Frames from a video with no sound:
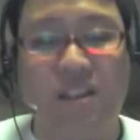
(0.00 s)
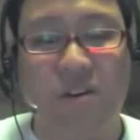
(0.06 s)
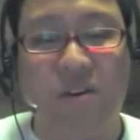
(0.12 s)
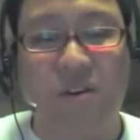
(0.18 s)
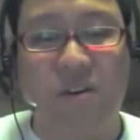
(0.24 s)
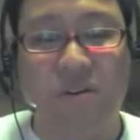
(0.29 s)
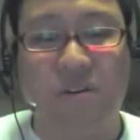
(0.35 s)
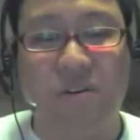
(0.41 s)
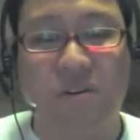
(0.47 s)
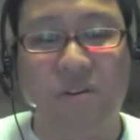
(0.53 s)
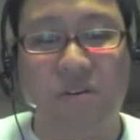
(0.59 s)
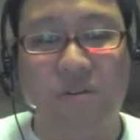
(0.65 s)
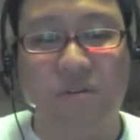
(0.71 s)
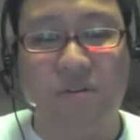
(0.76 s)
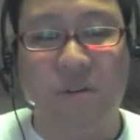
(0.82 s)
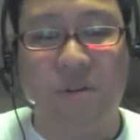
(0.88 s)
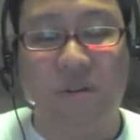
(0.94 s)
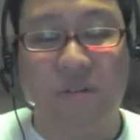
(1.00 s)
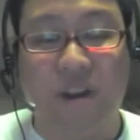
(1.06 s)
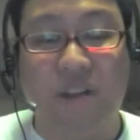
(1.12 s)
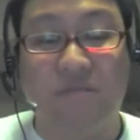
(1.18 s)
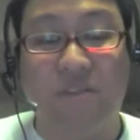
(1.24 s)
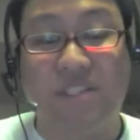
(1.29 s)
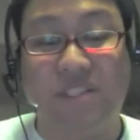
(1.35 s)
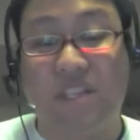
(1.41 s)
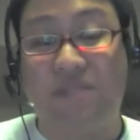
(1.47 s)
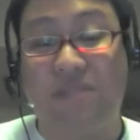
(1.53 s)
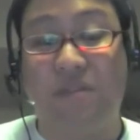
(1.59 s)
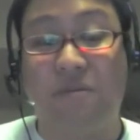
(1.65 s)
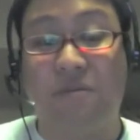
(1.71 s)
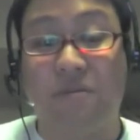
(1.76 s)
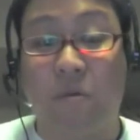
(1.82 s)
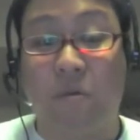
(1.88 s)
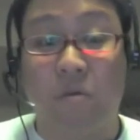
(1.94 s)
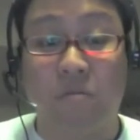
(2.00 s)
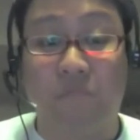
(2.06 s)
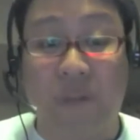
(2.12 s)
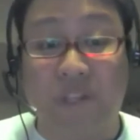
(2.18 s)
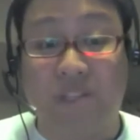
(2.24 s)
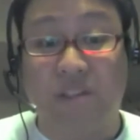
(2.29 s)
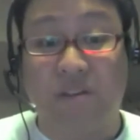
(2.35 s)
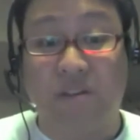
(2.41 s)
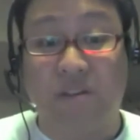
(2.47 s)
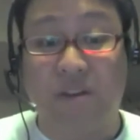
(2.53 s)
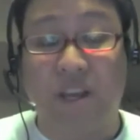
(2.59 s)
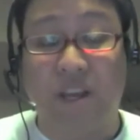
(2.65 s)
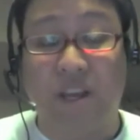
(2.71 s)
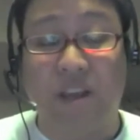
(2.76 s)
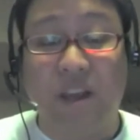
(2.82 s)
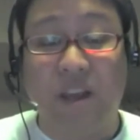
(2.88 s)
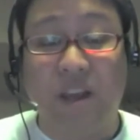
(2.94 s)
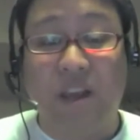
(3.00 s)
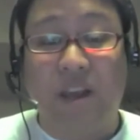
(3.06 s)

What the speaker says: Tohoku already receiving four bids already,